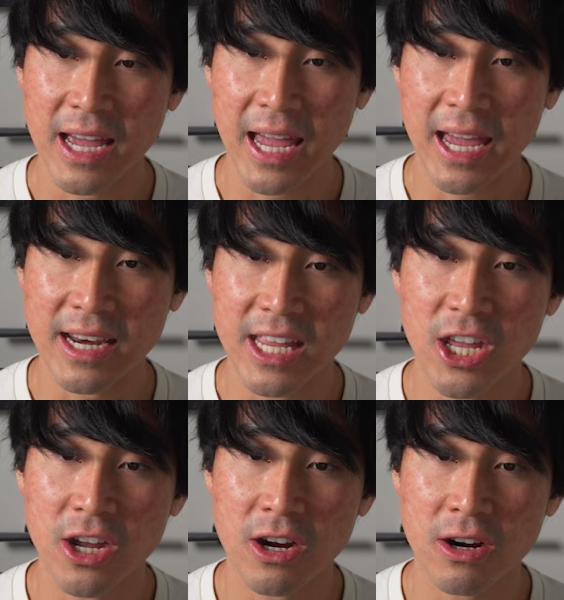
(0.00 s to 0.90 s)
And
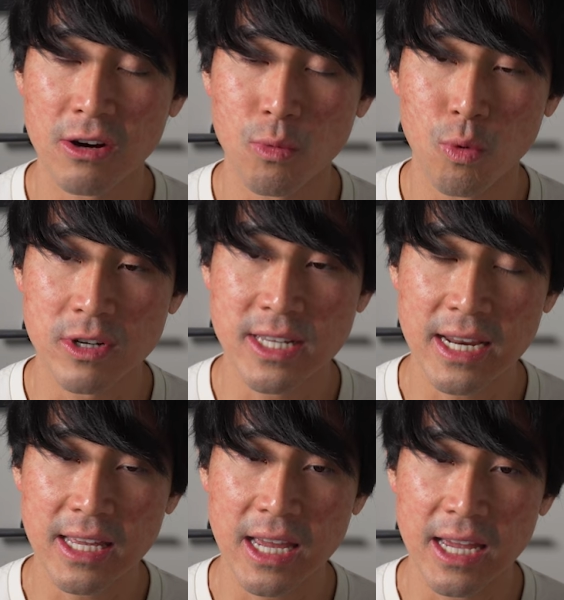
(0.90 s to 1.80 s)
here we're
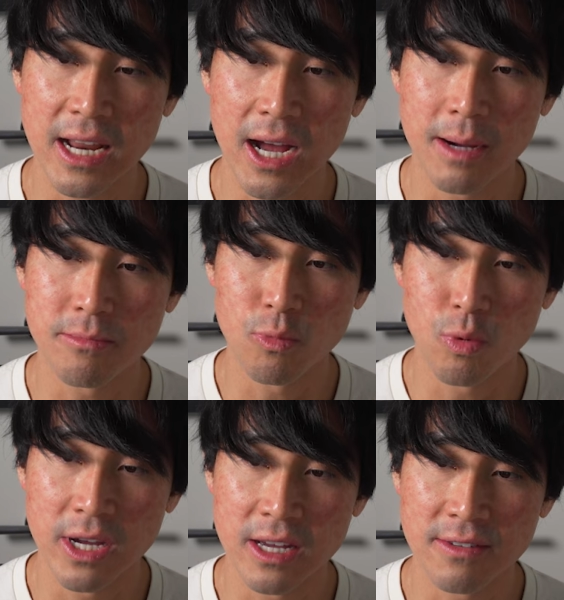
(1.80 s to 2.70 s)
setting it up
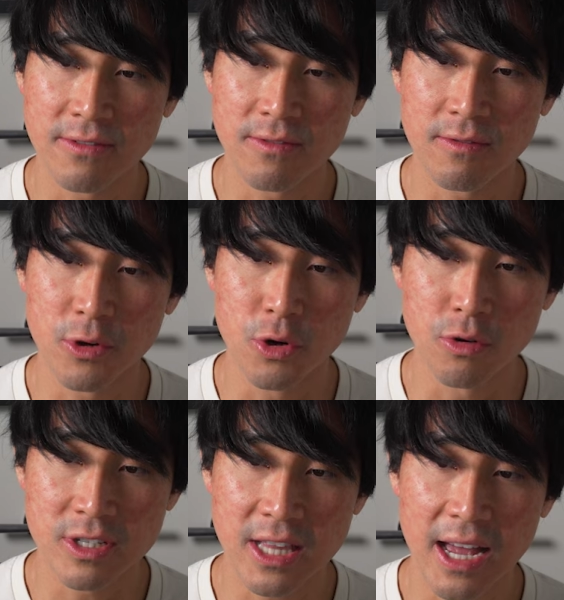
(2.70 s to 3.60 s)
with
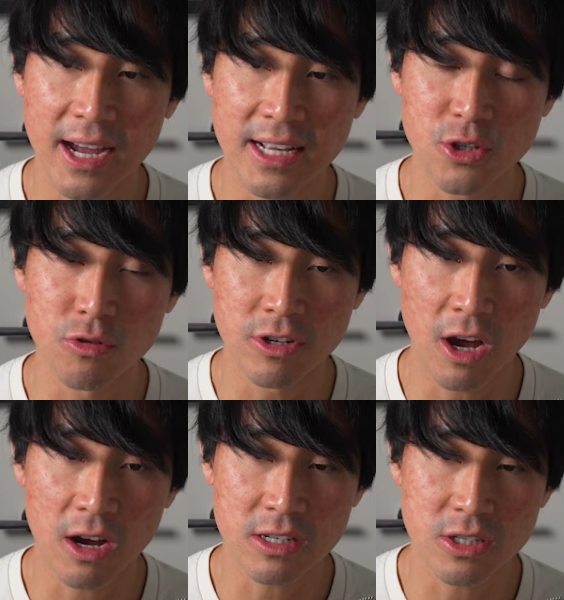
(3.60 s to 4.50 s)
Google Slides, Google
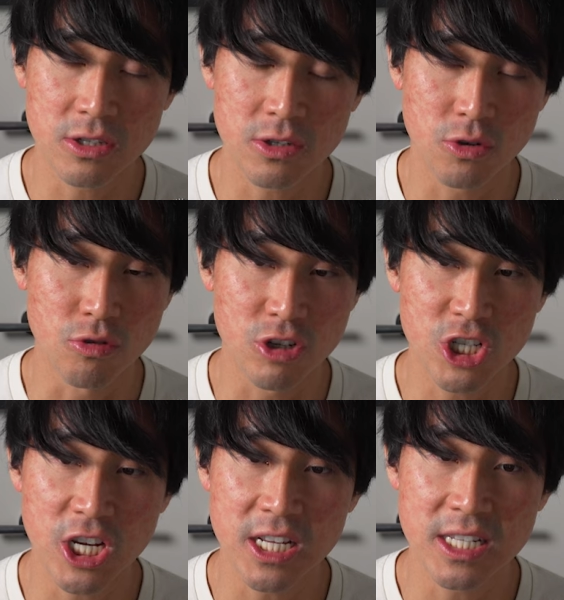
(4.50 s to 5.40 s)
Docs, Google
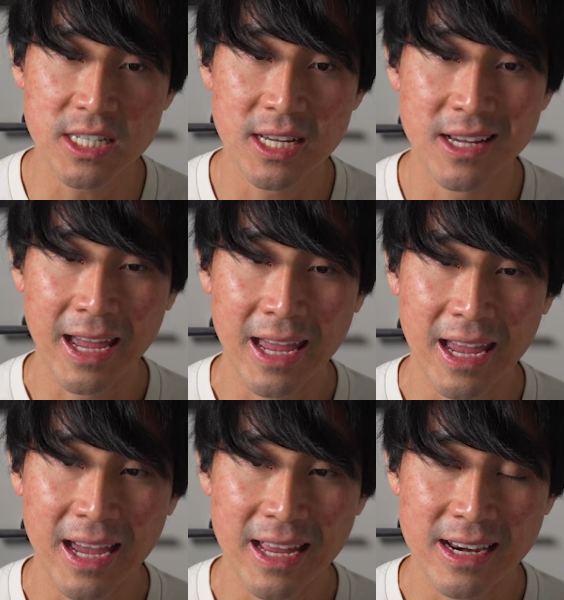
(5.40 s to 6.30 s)
Sheets.
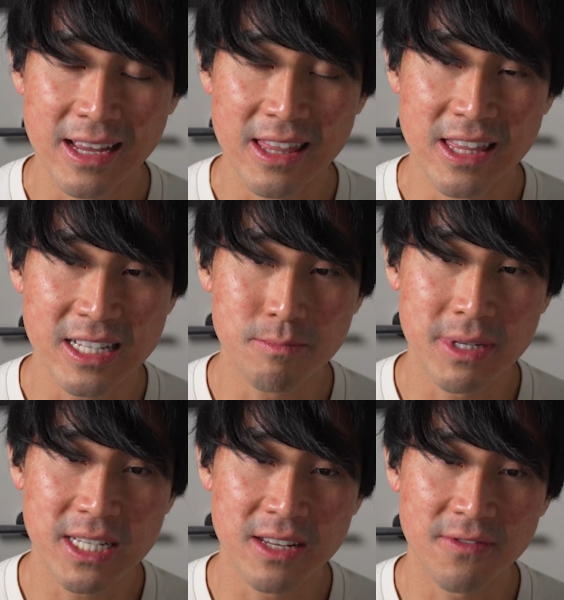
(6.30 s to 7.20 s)
And this
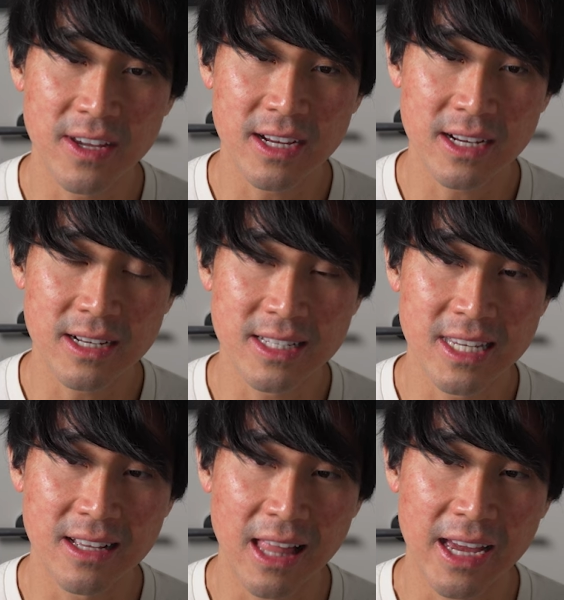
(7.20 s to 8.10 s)
specific
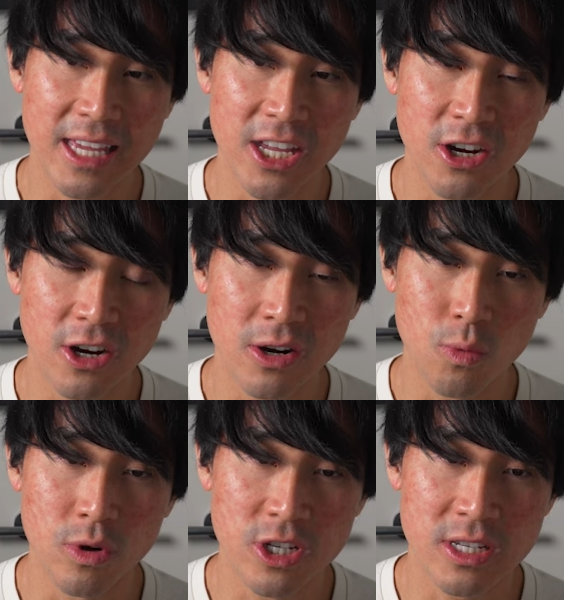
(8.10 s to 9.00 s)
CLI here
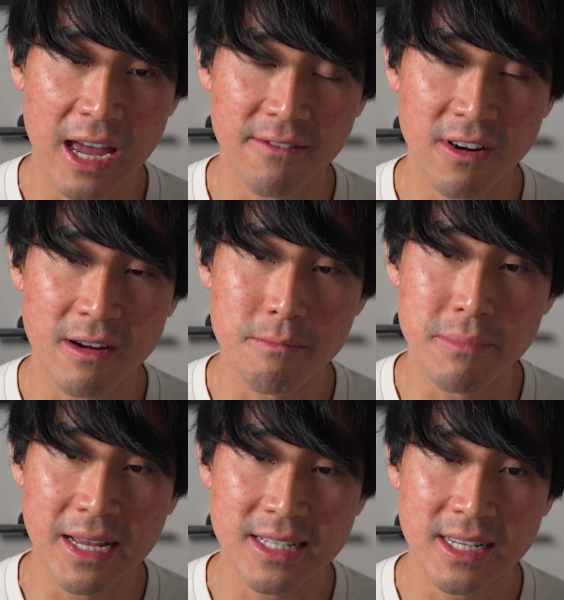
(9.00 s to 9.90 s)
will just have very
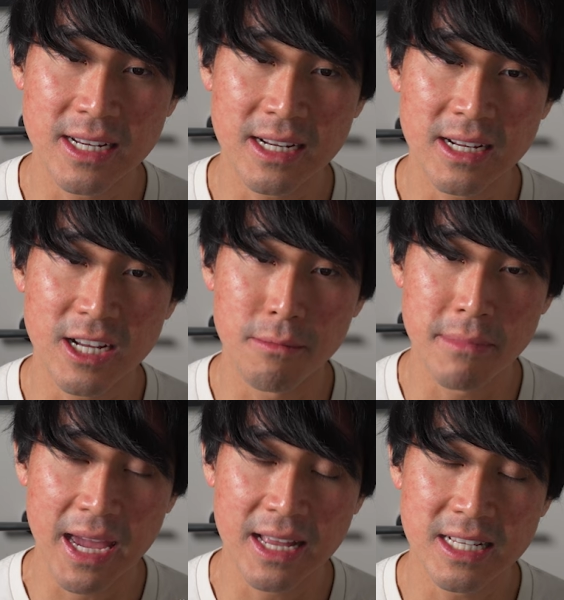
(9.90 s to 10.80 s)
basic
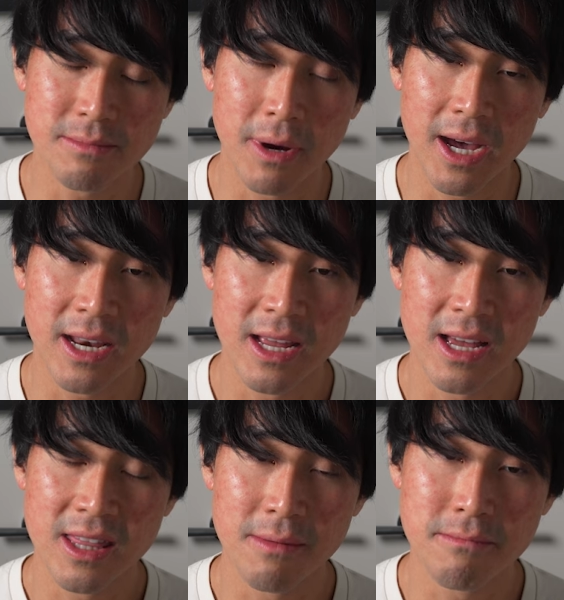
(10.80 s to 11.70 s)
commands, but
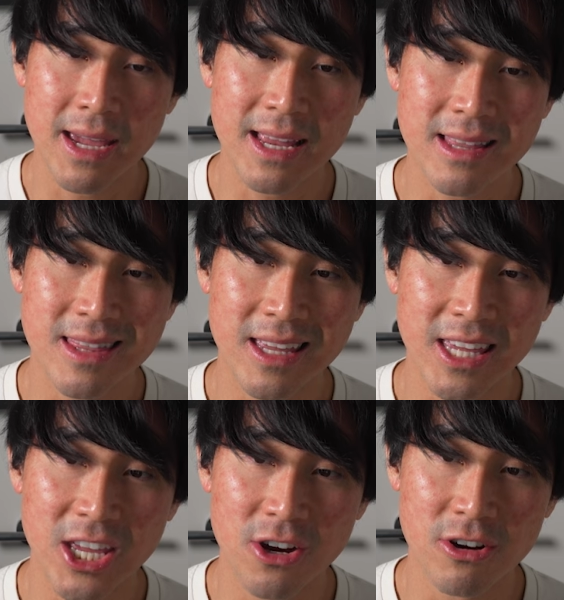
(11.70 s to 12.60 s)
the main thing
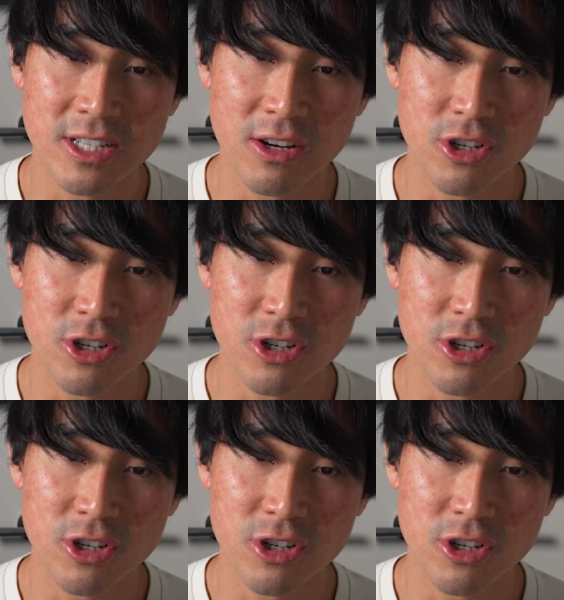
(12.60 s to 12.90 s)
here is it will